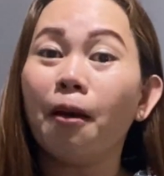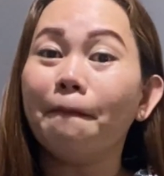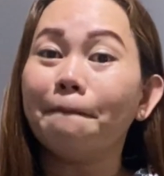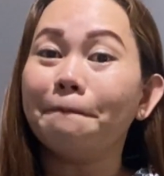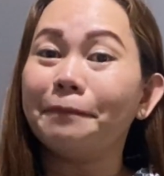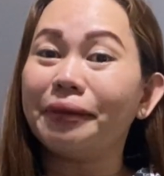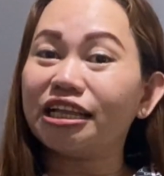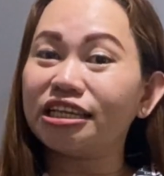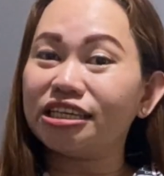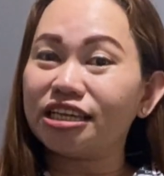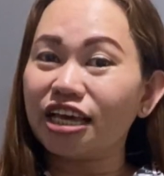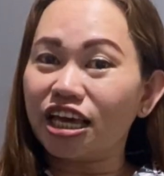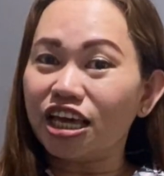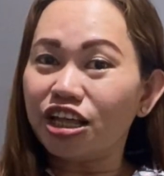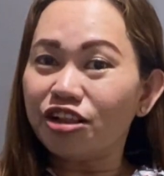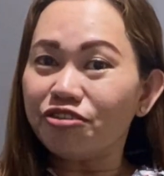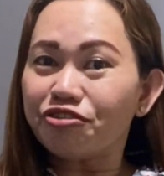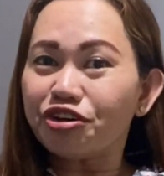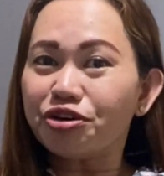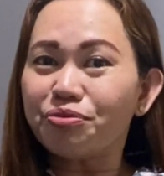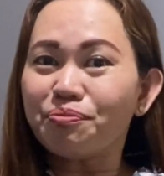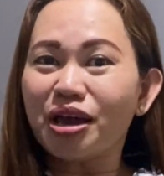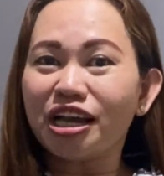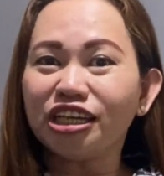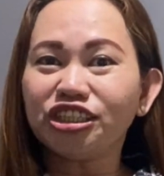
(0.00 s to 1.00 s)
but the
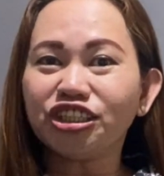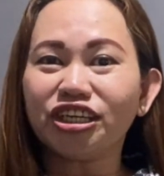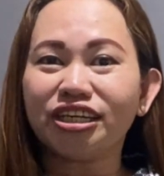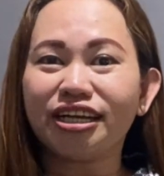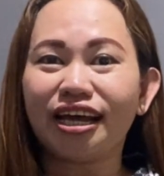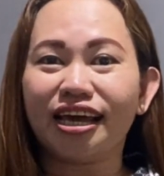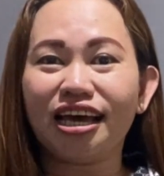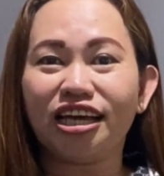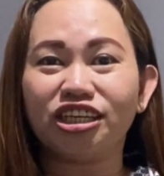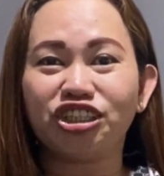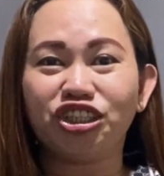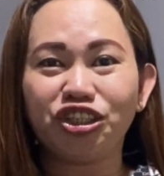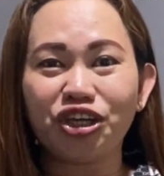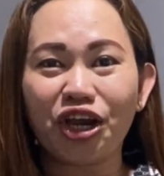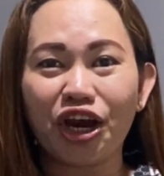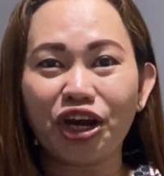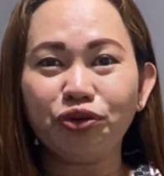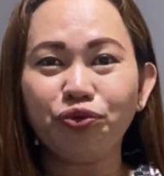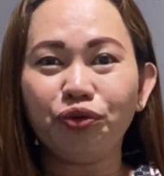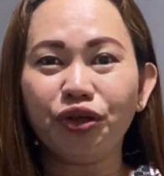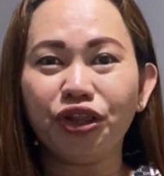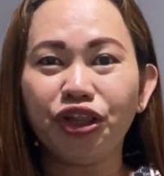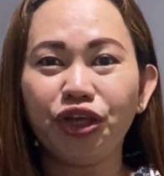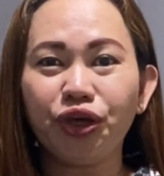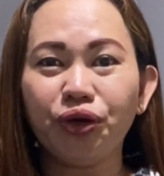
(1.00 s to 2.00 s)
information I had shared
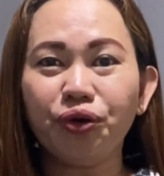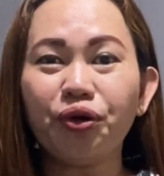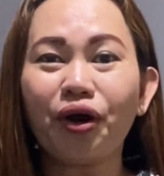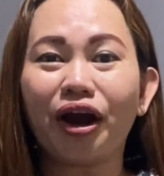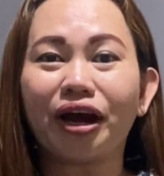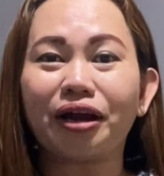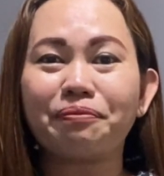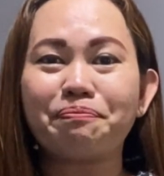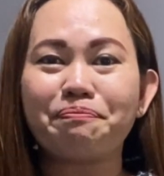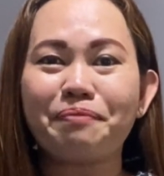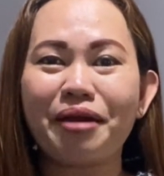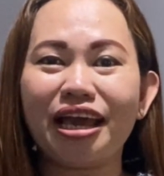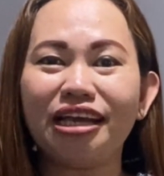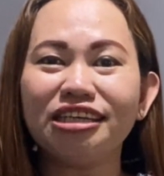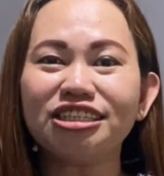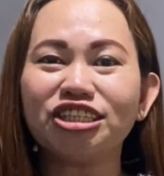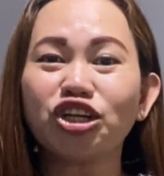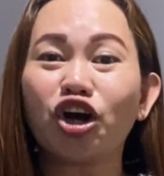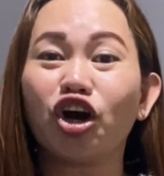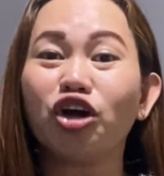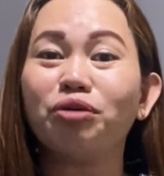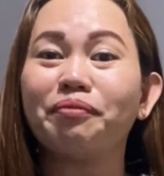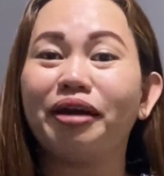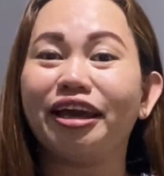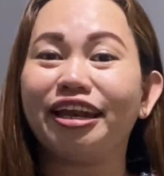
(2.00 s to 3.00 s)
with you are based
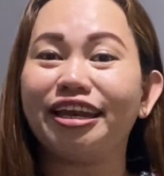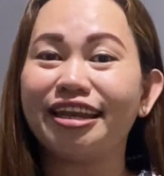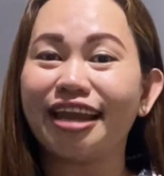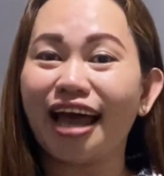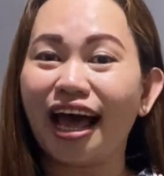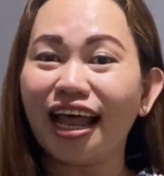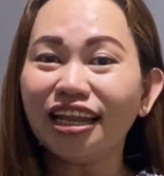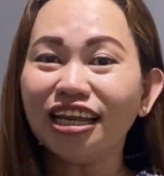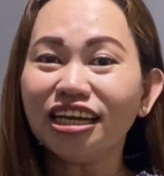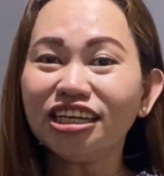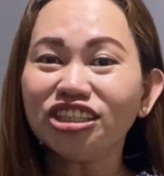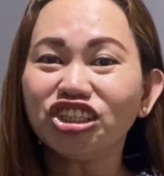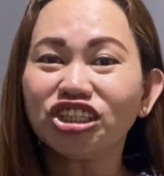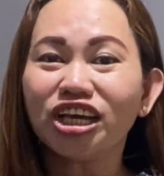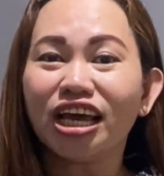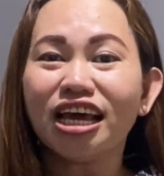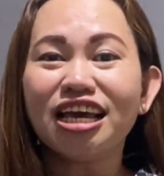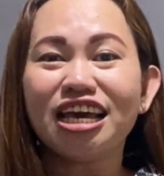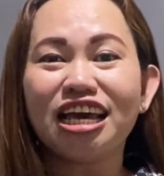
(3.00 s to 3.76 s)
on my knowledge,